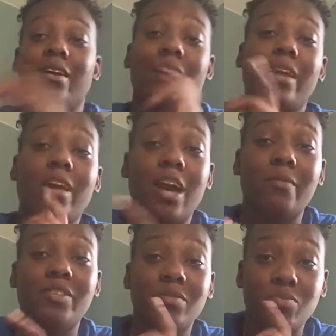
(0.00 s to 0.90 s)
Like,
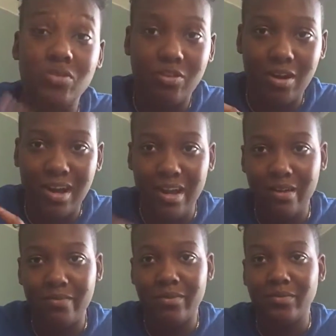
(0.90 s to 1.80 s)
comment,
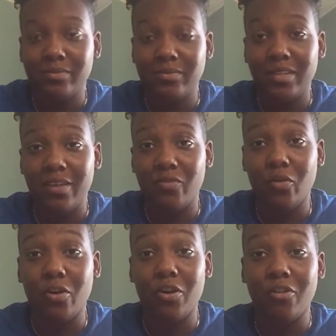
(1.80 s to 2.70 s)
subscribe if
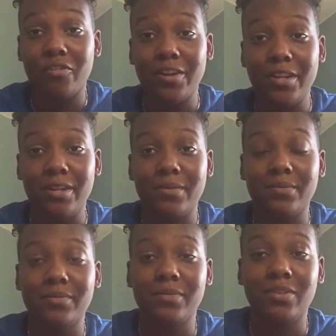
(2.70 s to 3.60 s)
you aren't already.
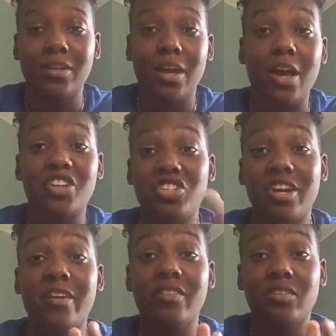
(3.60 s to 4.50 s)

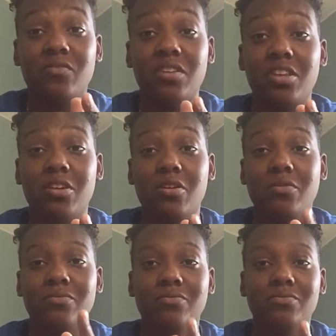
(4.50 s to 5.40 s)
Share this video